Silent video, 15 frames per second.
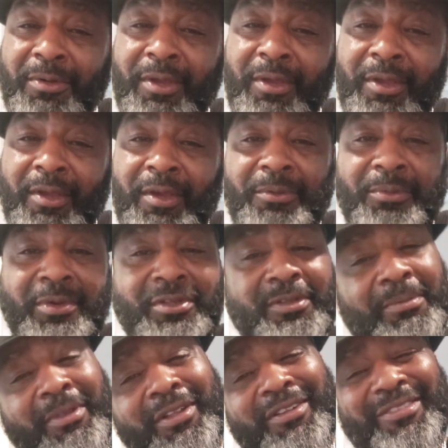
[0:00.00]
with some little
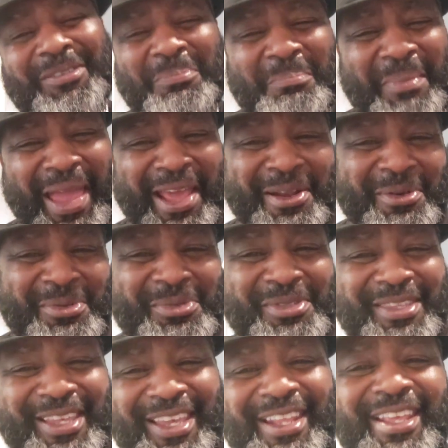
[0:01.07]
tomatoes in
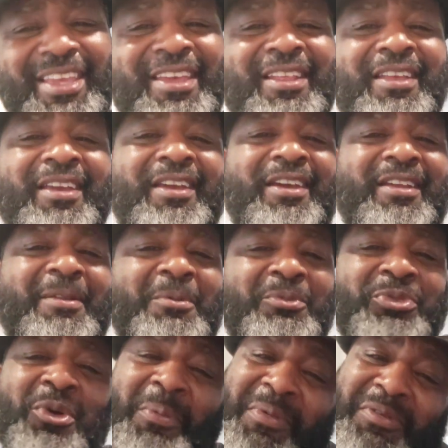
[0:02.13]
it, and I'm gonna throw me
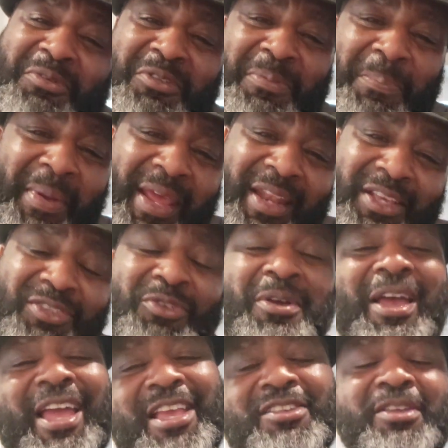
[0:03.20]
some spinach. So I guess it'd
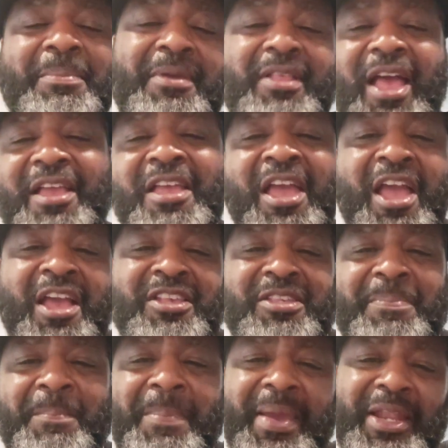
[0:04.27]
be like
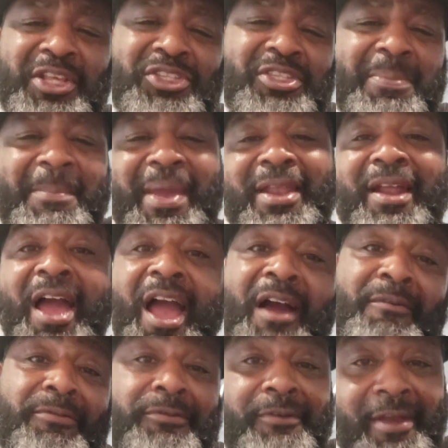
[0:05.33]
spinach tomato
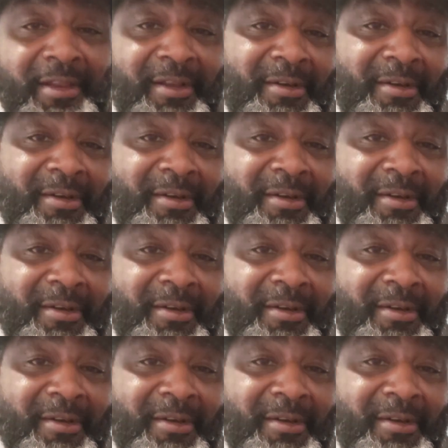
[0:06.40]
Alfredo.